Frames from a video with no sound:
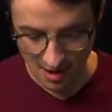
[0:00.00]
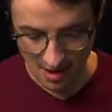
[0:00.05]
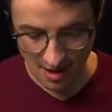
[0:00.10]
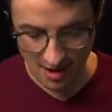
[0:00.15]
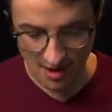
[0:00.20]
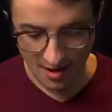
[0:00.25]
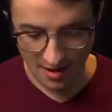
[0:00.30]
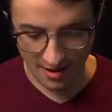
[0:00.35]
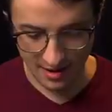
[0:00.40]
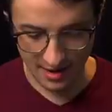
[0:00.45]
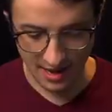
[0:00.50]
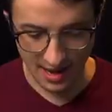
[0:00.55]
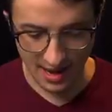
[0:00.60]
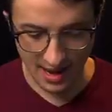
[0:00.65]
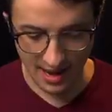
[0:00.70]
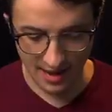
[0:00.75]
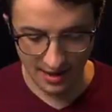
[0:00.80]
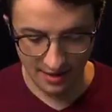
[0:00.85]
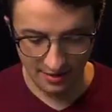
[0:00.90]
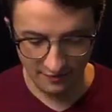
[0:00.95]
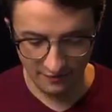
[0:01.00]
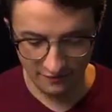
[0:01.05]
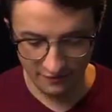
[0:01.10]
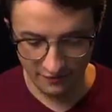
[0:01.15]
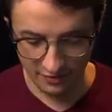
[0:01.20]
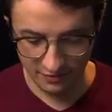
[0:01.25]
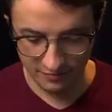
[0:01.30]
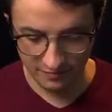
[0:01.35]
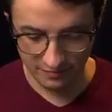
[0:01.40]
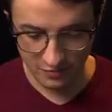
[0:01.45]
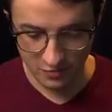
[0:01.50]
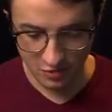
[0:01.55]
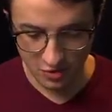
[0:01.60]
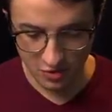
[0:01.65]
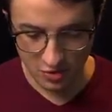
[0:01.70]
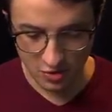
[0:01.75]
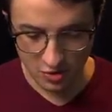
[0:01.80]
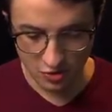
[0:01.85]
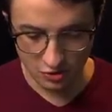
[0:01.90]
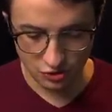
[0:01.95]
I have
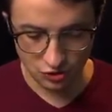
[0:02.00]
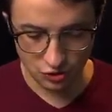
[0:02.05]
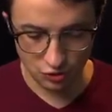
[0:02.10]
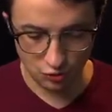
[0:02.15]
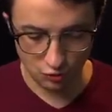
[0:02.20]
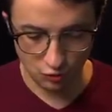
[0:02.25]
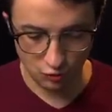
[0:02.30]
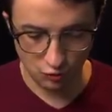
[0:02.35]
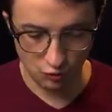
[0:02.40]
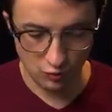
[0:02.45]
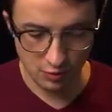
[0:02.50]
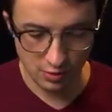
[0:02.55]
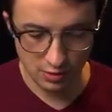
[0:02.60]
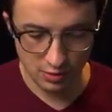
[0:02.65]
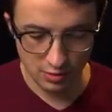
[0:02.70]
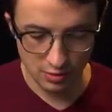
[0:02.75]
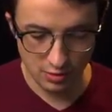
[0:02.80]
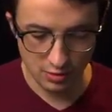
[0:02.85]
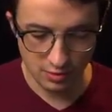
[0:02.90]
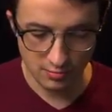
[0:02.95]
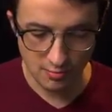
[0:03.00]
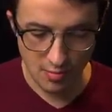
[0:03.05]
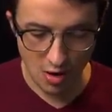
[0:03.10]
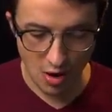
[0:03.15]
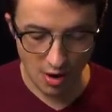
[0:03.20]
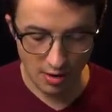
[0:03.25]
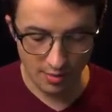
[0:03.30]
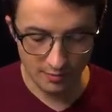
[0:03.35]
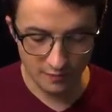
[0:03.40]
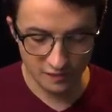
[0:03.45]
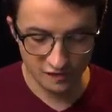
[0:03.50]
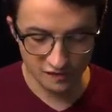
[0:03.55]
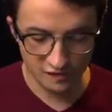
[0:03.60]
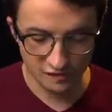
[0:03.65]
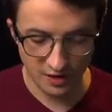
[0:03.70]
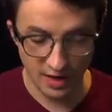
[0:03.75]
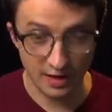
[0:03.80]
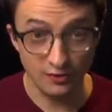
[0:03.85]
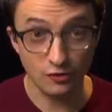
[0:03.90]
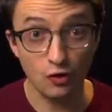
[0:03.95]
two
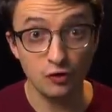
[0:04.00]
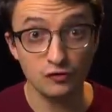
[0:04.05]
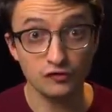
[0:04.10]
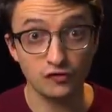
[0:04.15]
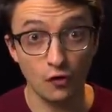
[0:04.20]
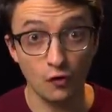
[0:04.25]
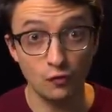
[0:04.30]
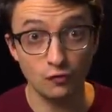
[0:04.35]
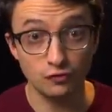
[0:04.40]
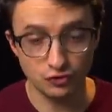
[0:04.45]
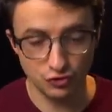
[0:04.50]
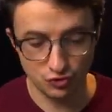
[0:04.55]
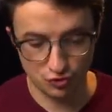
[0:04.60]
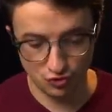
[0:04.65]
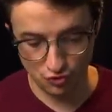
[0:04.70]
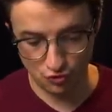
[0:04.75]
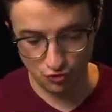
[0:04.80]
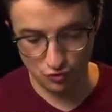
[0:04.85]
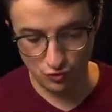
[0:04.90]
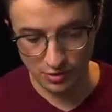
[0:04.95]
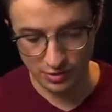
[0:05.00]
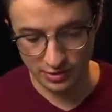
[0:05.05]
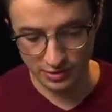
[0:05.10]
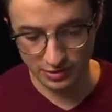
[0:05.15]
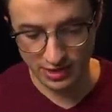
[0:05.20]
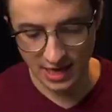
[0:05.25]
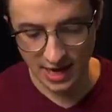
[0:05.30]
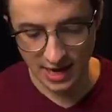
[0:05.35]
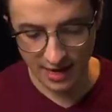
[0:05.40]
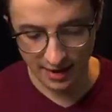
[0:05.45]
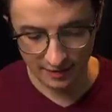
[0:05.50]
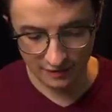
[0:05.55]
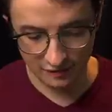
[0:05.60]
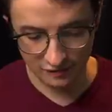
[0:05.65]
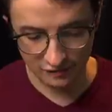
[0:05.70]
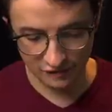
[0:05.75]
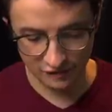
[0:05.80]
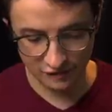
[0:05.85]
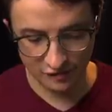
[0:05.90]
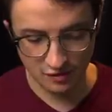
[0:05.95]
moms and also two
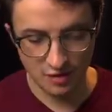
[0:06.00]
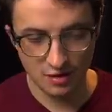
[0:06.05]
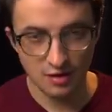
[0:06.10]
dads.